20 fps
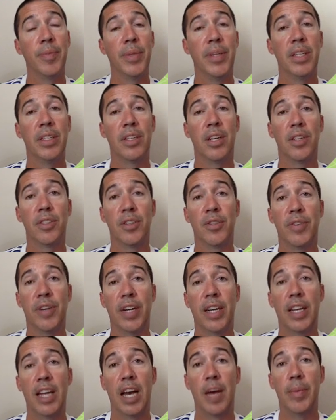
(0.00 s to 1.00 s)
is also
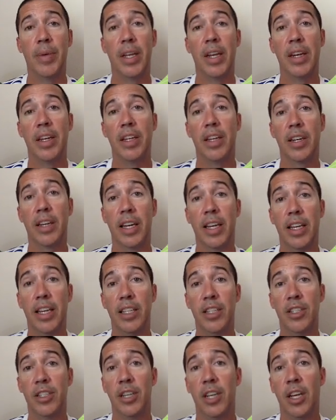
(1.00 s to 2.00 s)
very common at a young
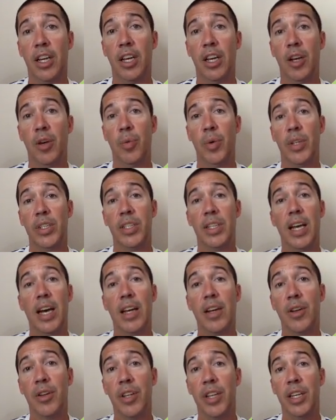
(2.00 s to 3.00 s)
age, which not
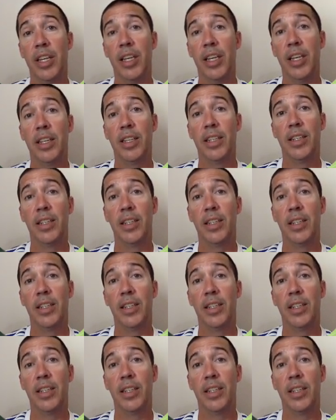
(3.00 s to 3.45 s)
only